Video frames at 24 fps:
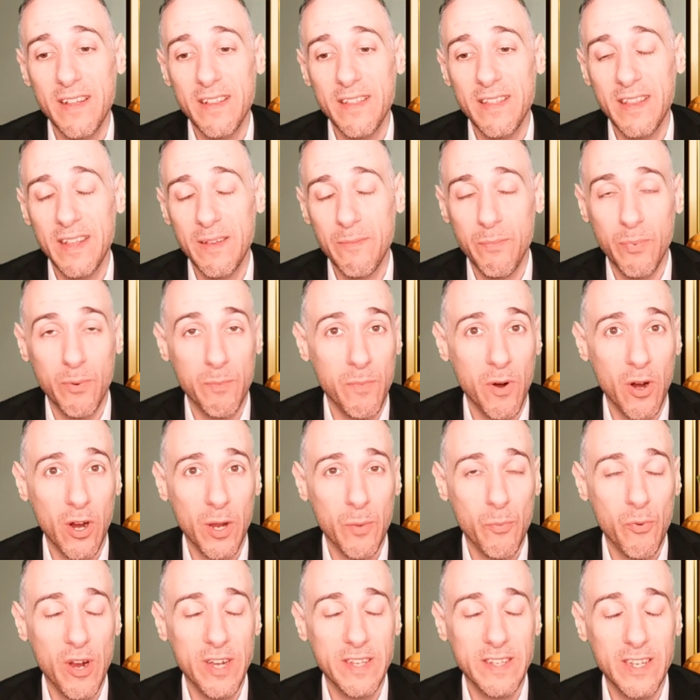the
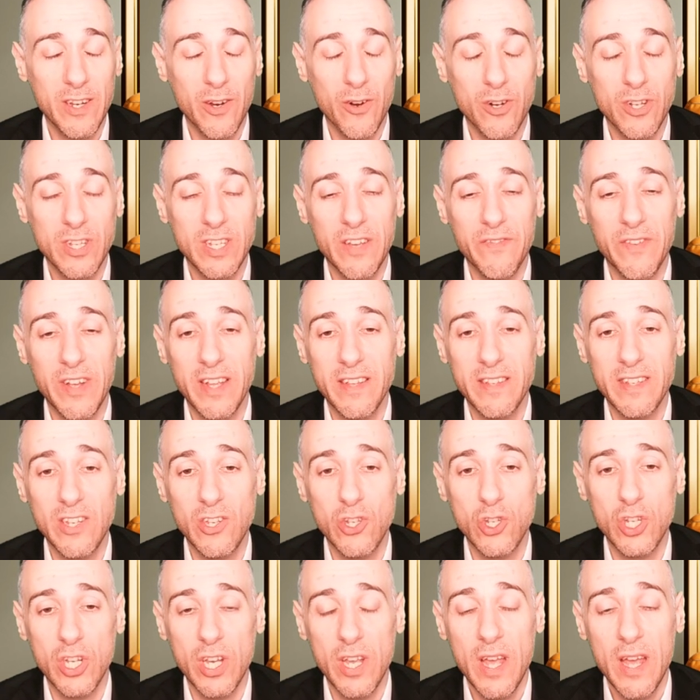market pricing courtesy of
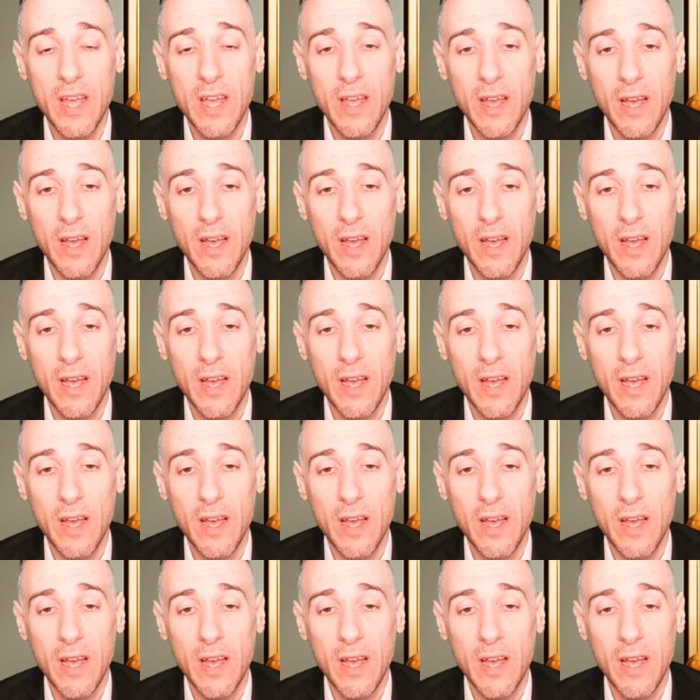LSEG